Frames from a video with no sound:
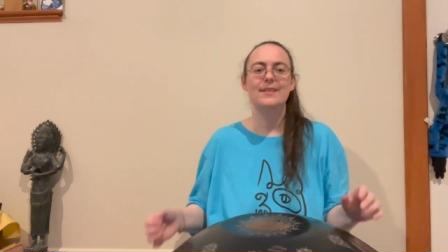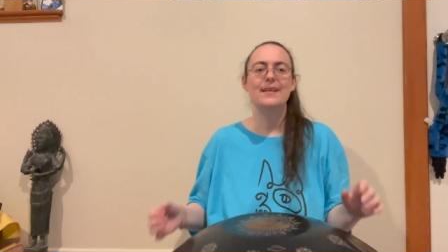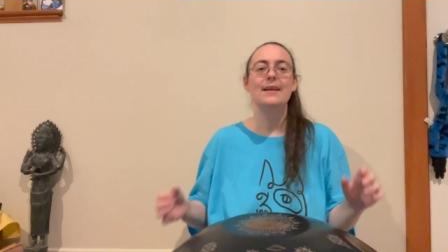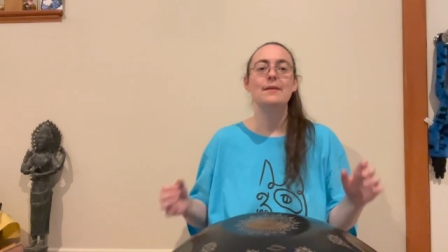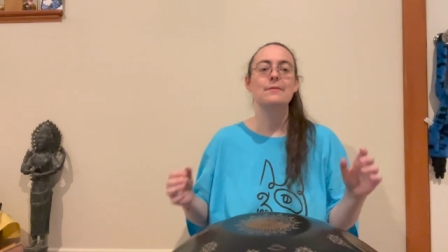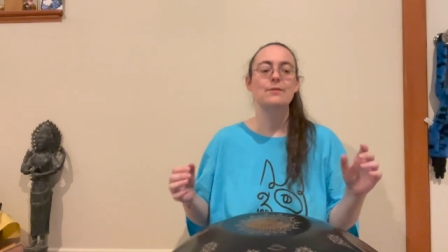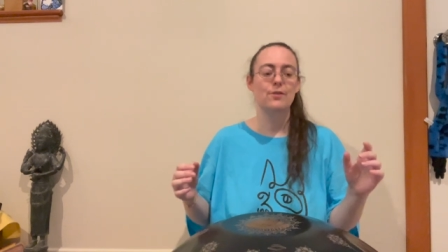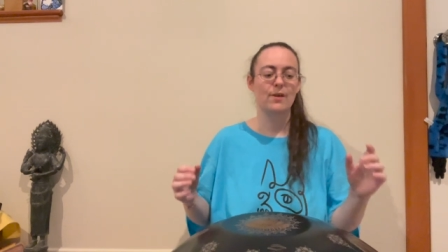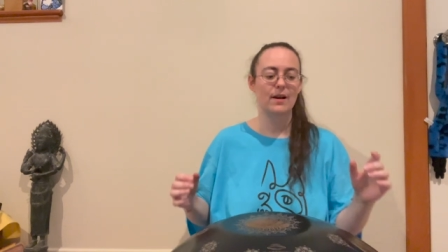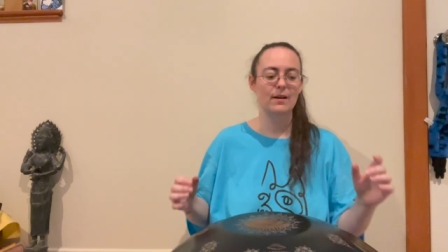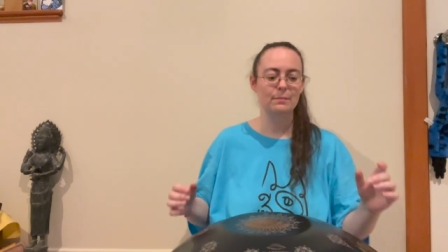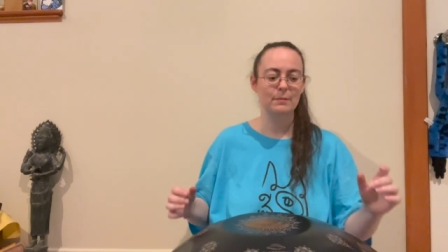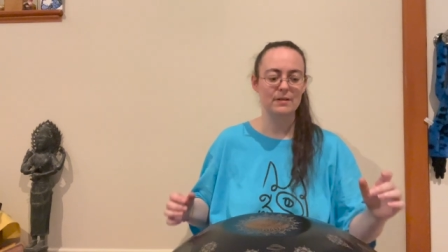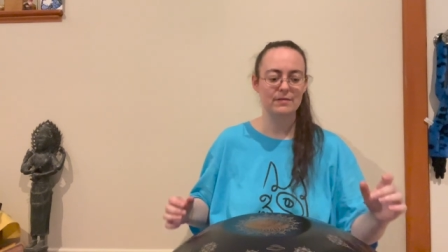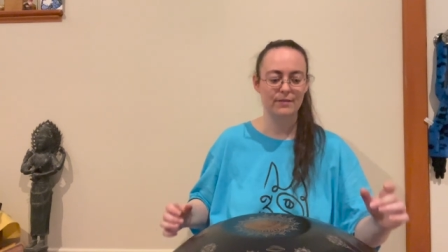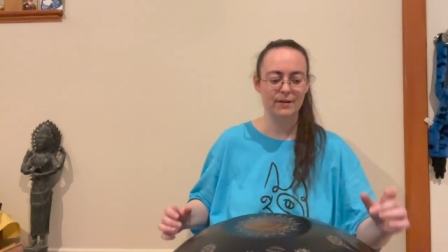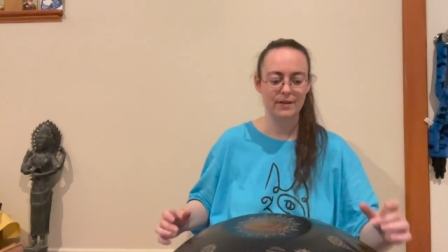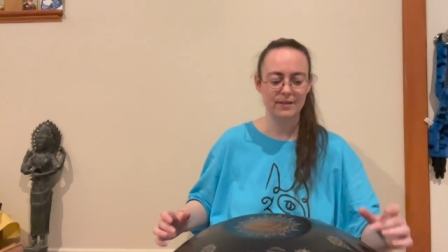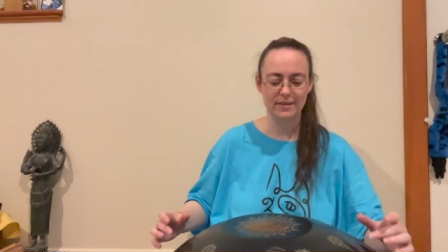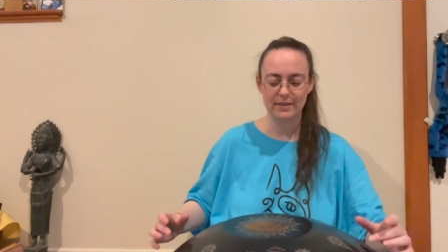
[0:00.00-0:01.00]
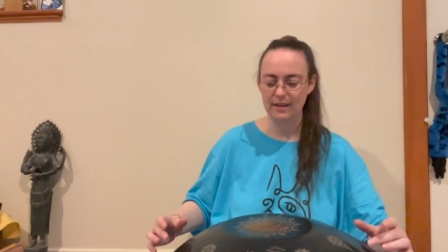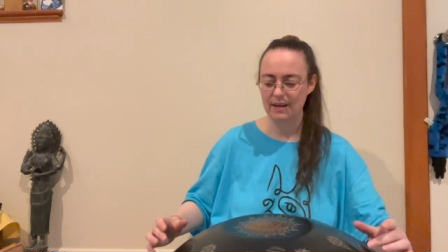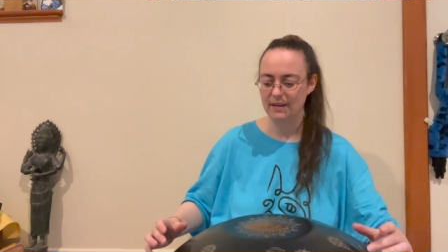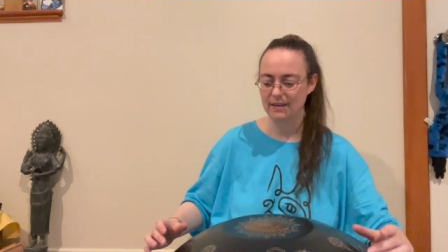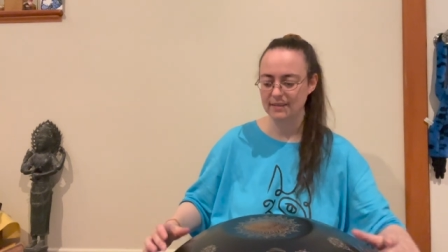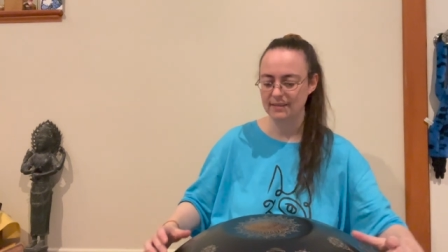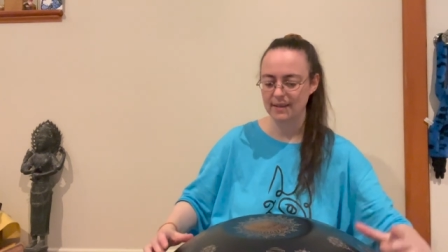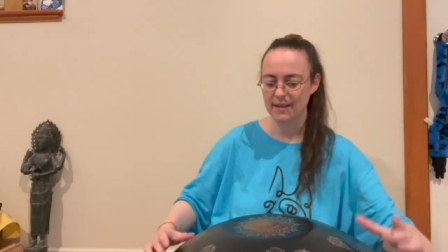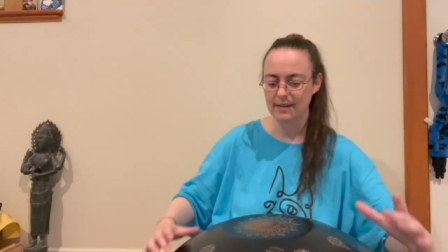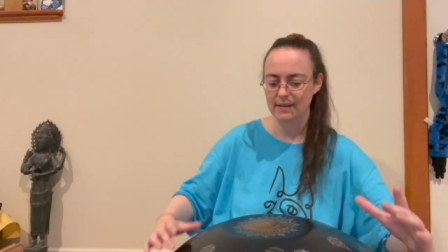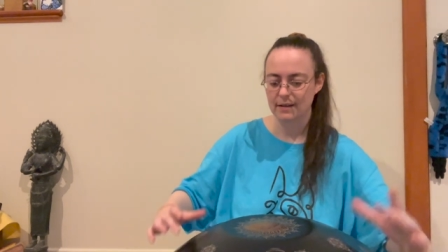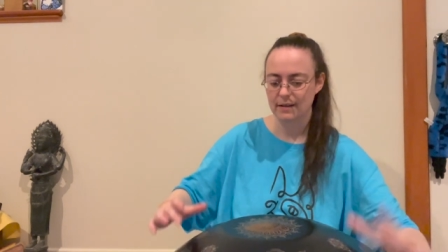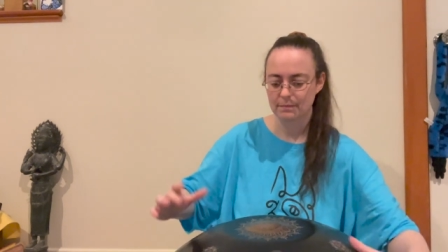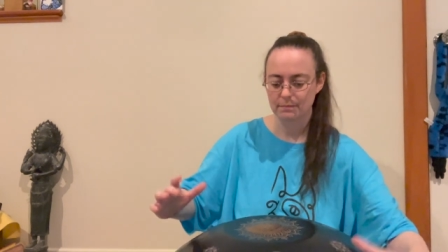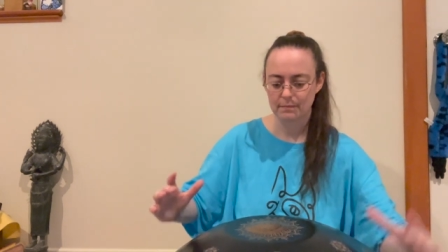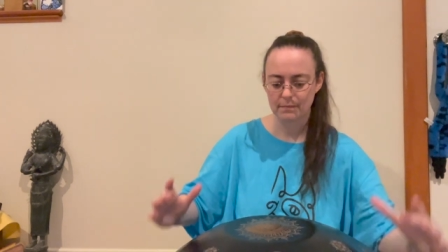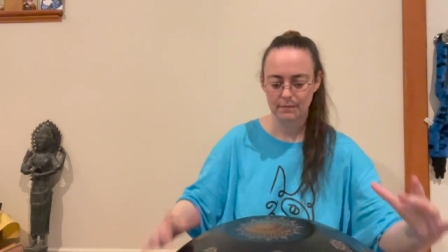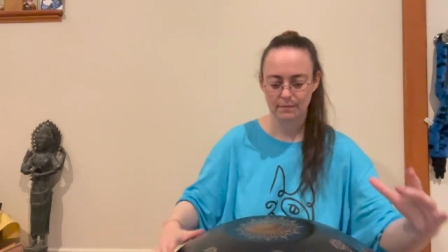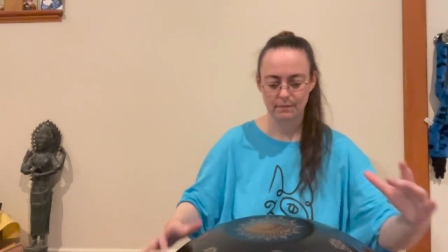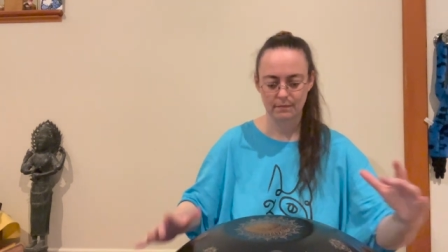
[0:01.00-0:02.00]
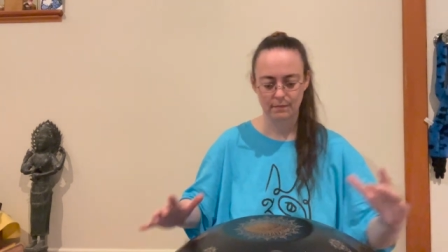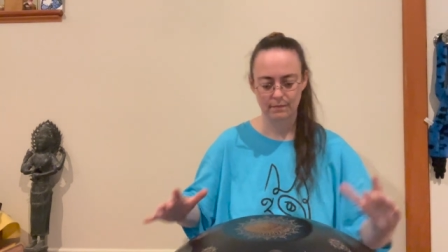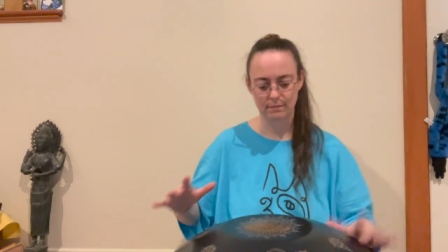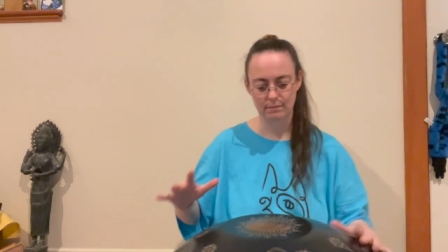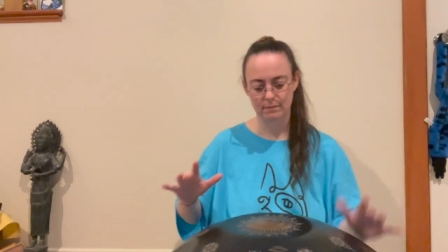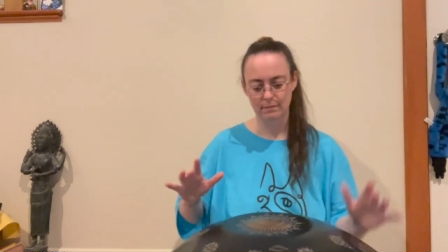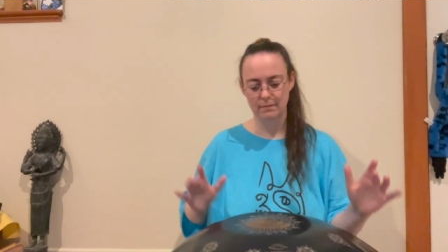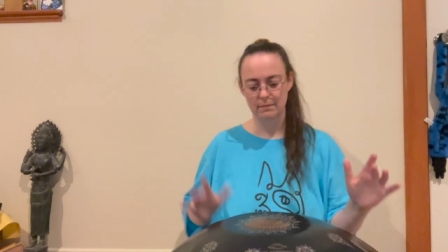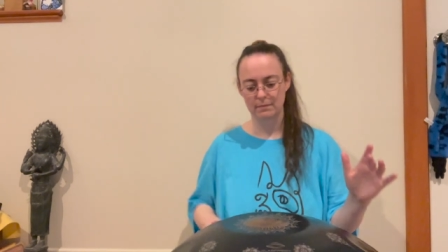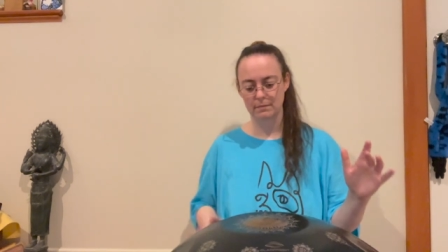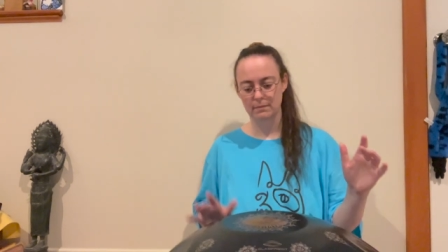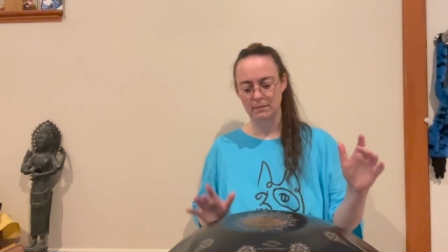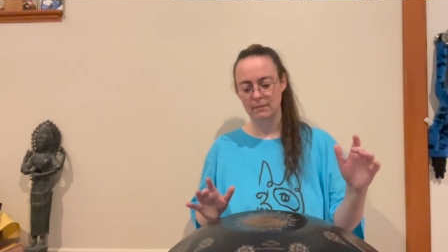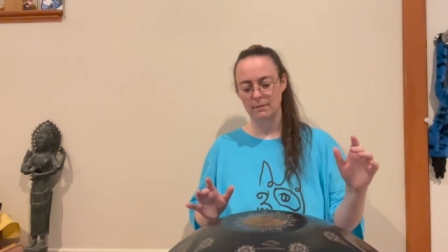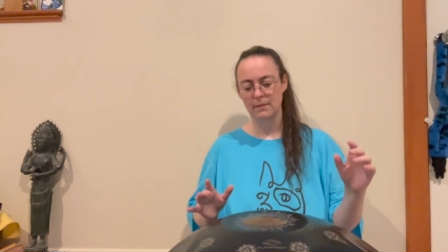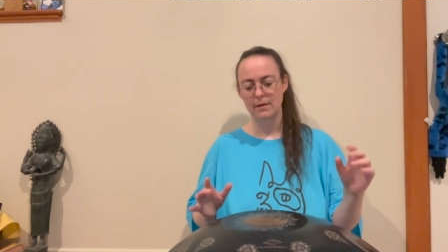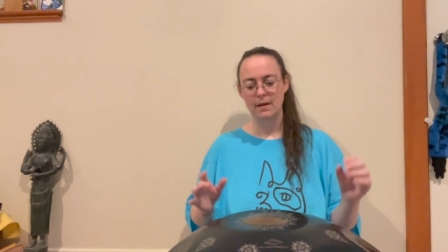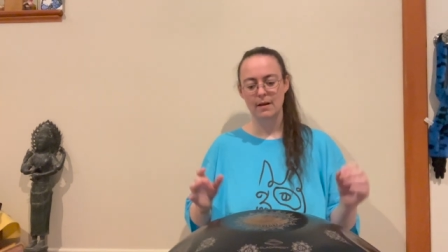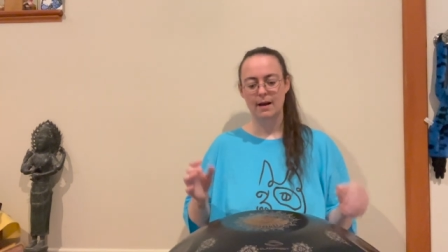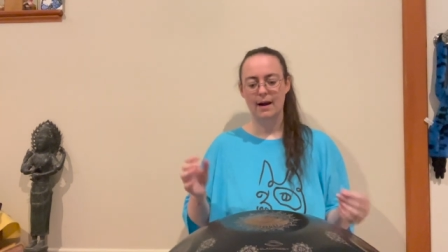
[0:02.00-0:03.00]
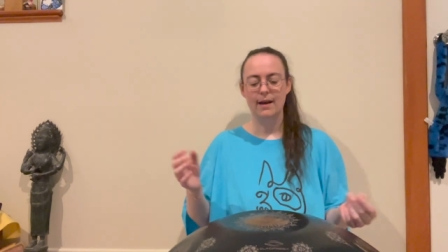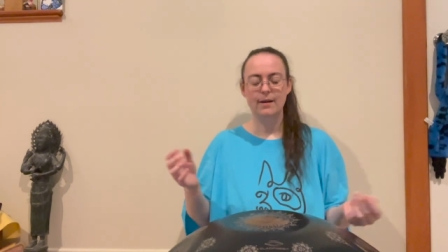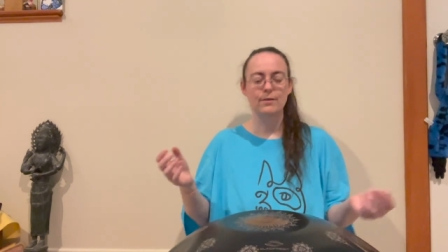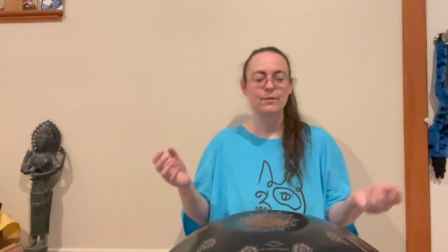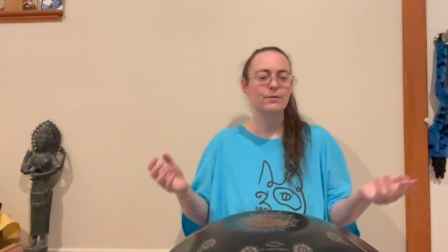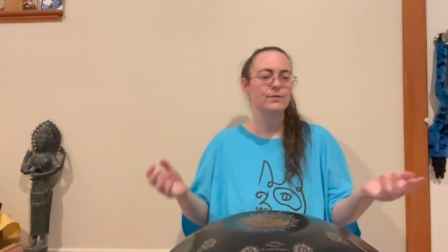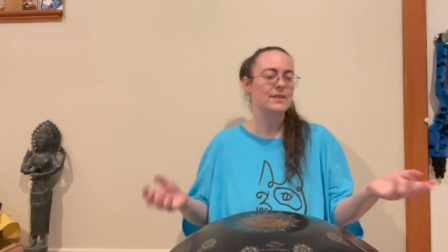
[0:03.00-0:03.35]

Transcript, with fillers: incredibly versatile and like I don't know,